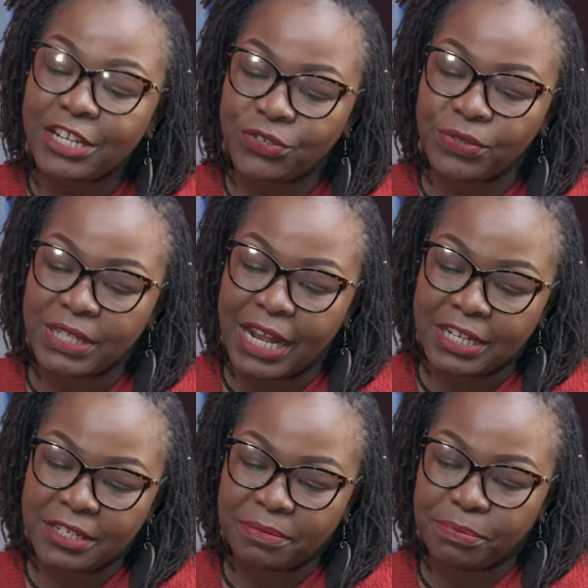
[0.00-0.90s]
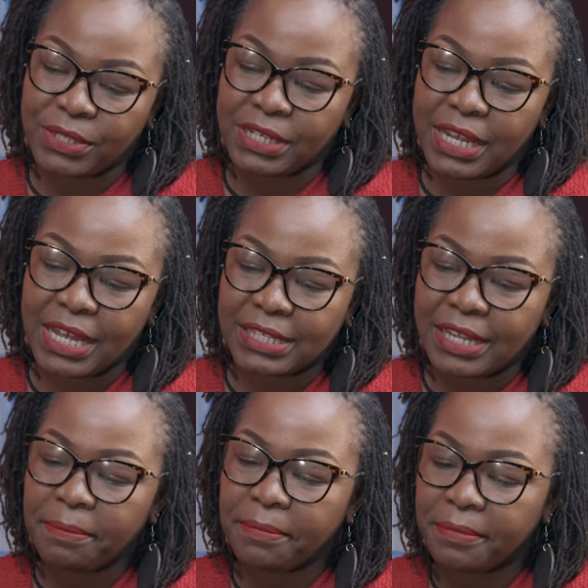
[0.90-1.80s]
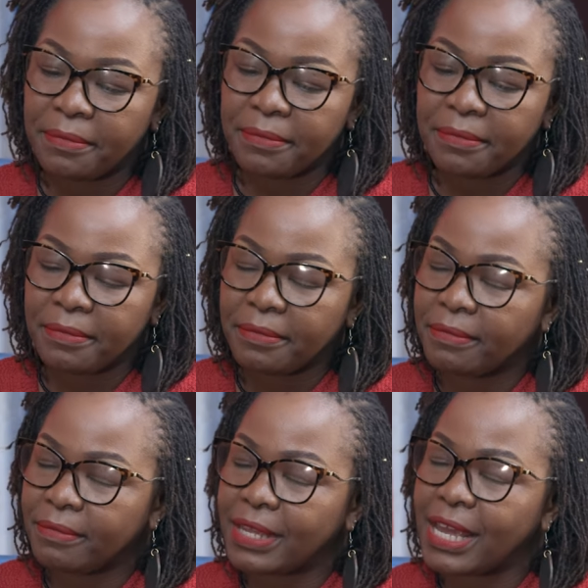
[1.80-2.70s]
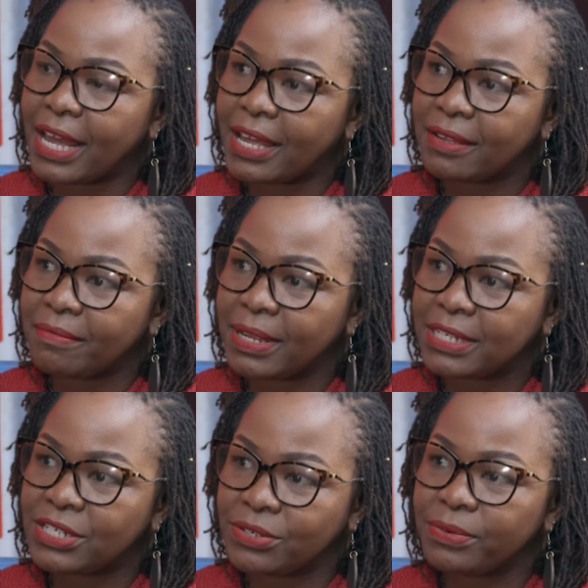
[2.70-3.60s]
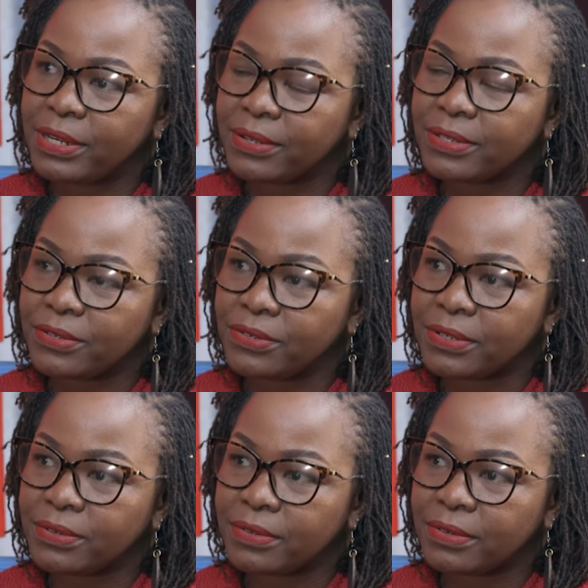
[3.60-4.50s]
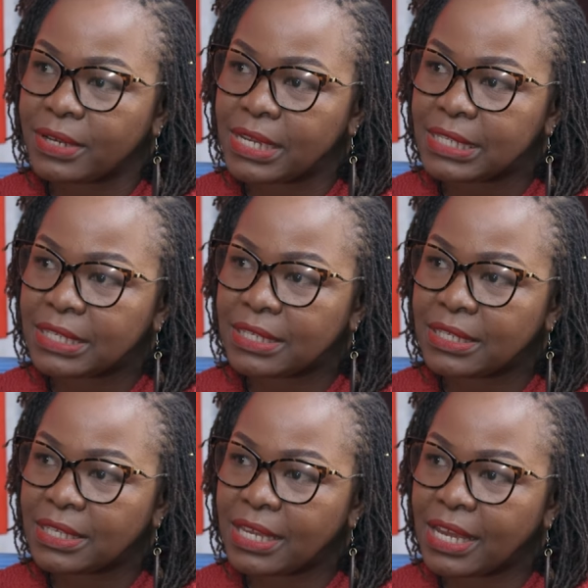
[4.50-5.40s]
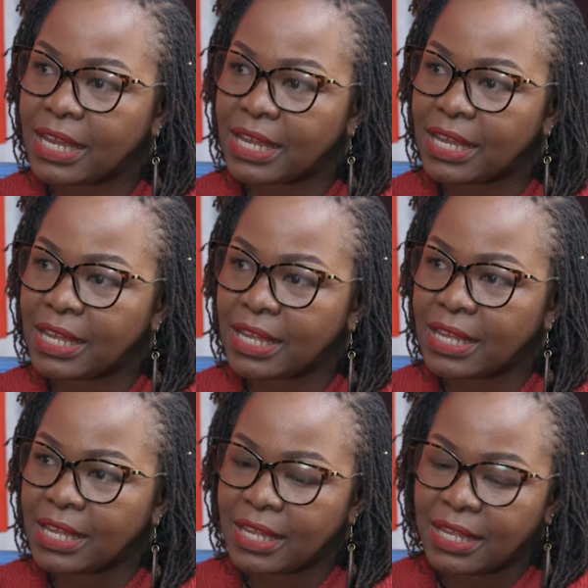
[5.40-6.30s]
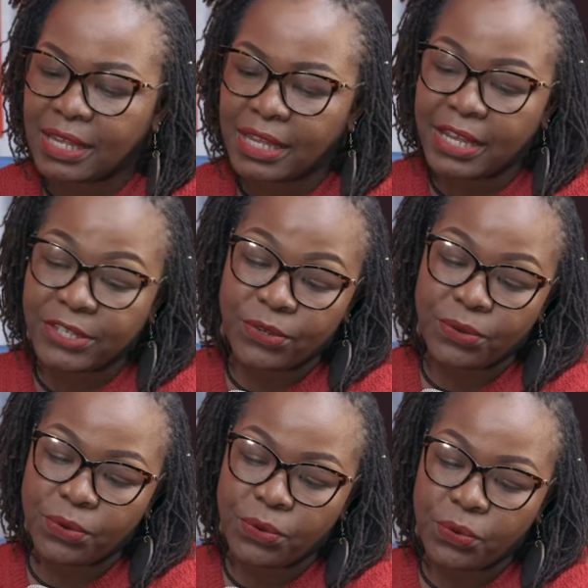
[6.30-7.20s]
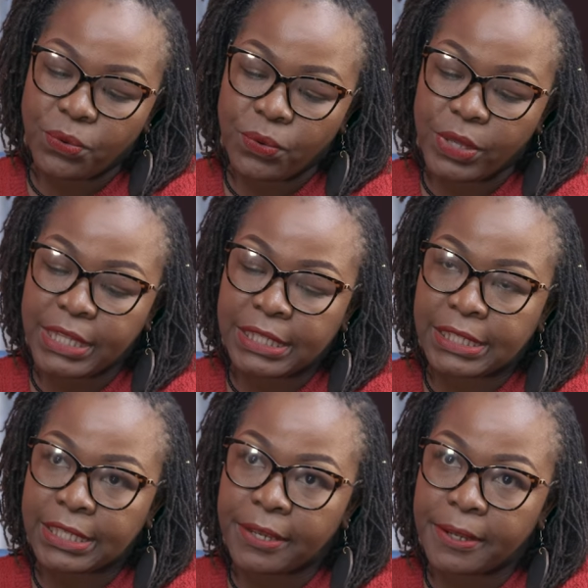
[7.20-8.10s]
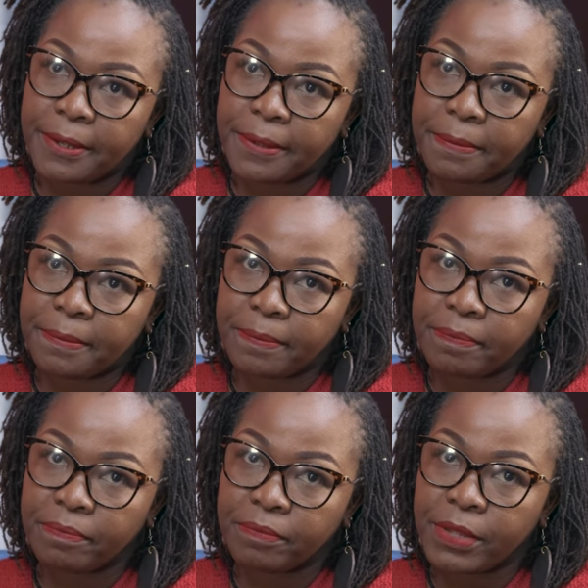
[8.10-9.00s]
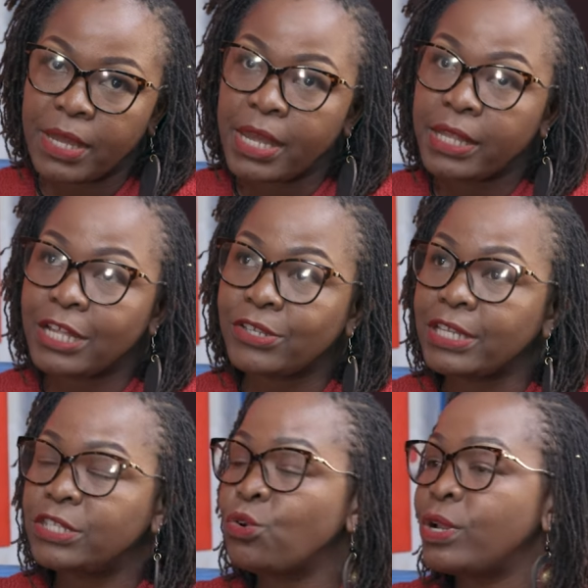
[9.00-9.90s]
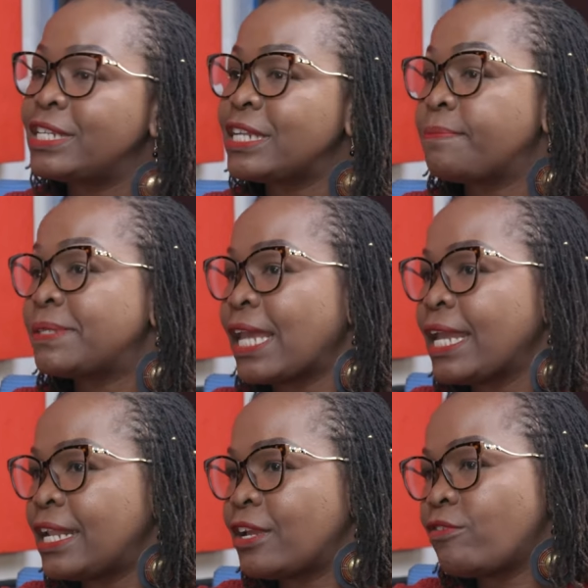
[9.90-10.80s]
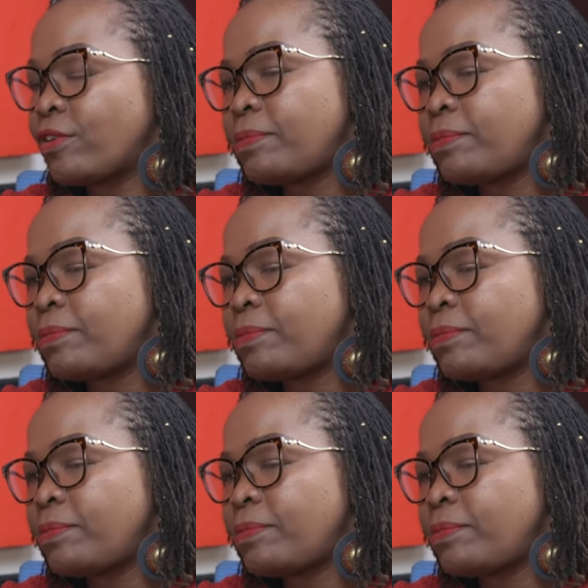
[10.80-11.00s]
yet to start putting hers up. Mm. Yeah, but she will also do, do hers. Yeah. Ah, okay. Yeah, so it's um, that's why it's call it upcycling of